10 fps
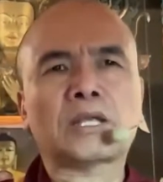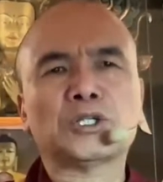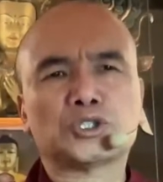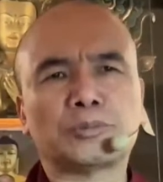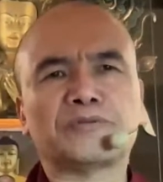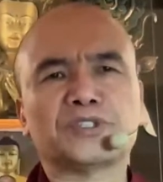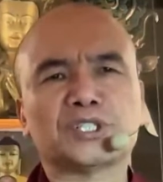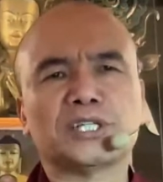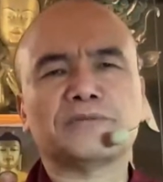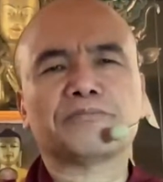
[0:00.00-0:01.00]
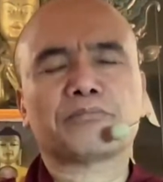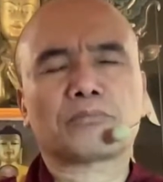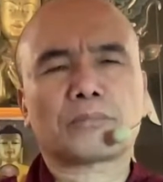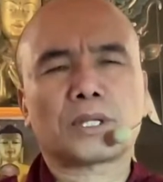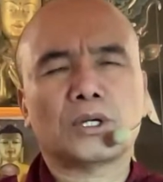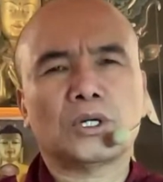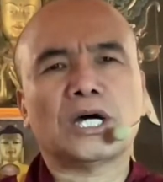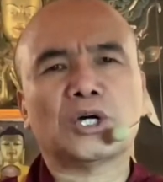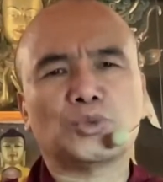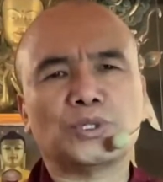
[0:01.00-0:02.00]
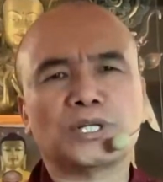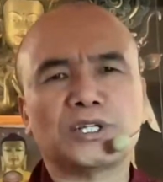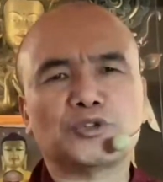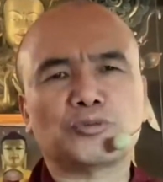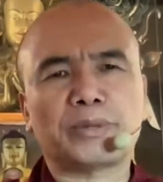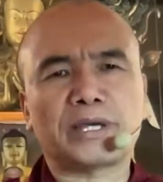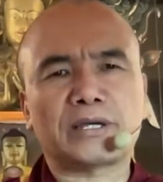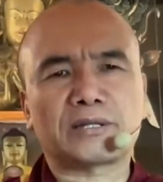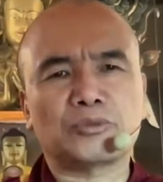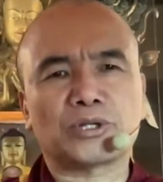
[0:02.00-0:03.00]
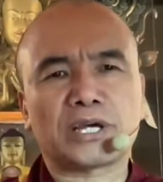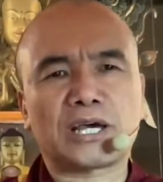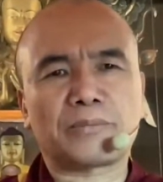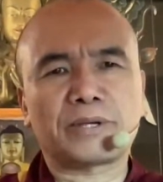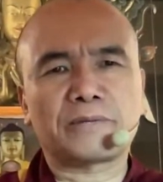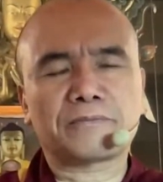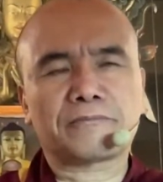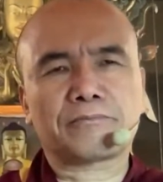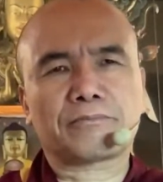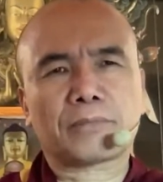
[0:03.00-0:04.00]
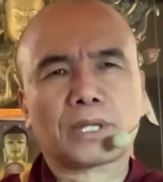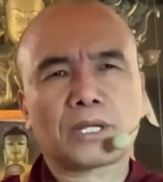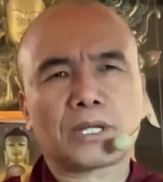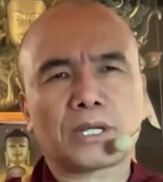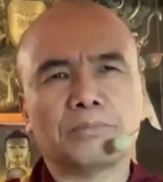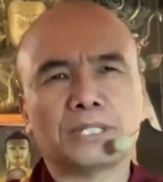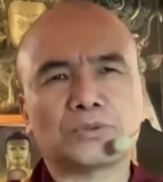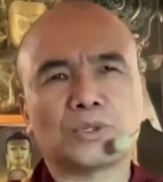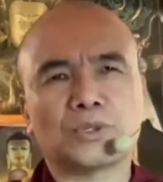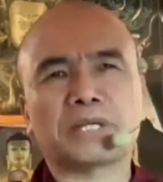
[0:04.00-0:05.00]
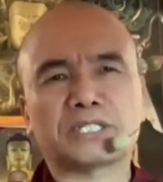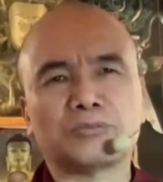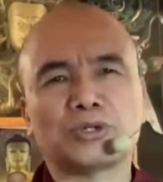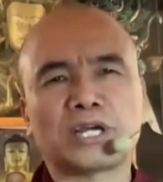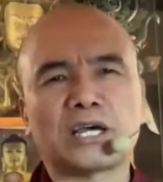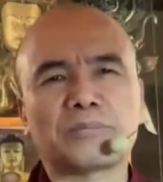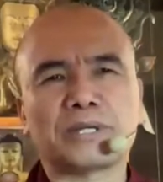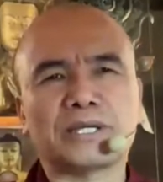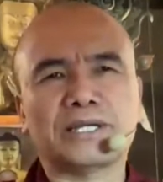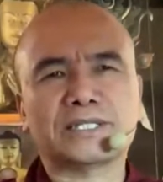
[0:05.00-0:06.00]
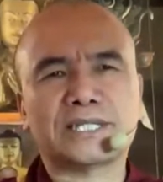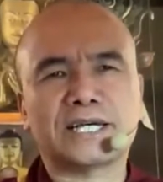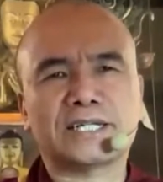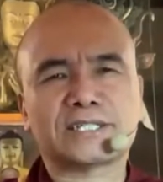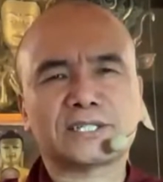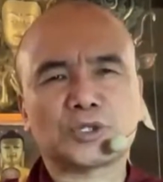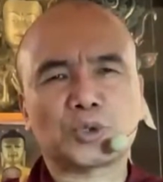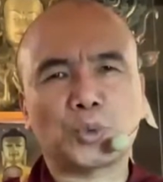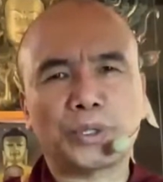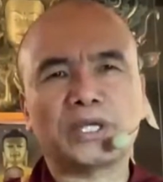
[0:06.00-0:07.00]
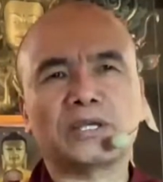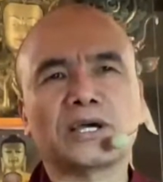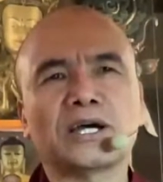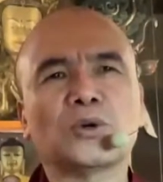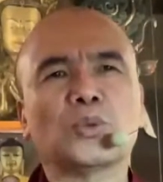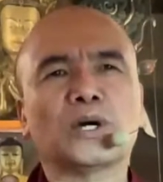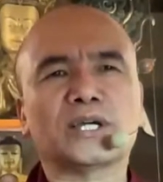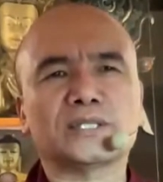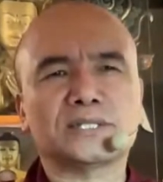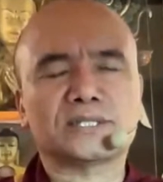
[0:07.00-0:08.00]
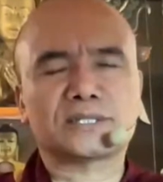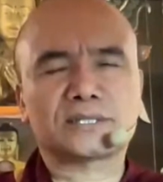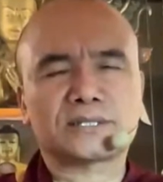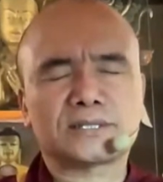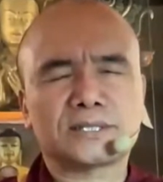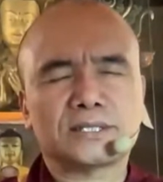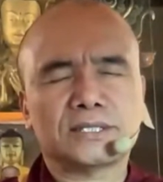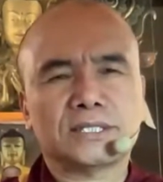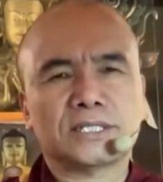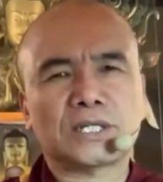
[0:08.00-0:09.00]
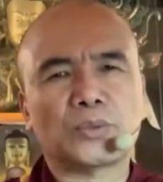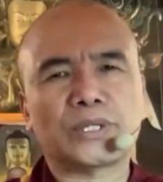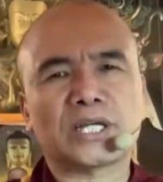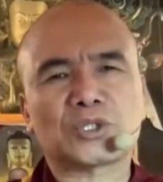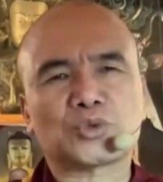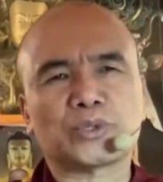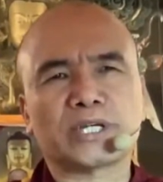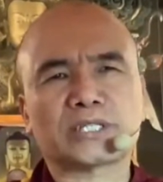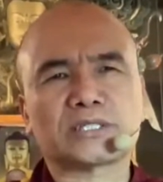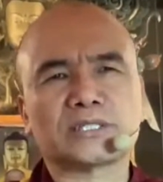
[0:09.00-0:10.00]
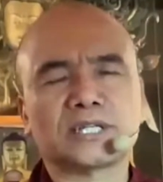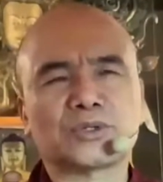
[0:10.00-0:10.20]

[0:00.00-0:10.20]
superficially, outwardly, to make the Buddha happy. But what makes the Buddha happy is that we are wise, that we extract a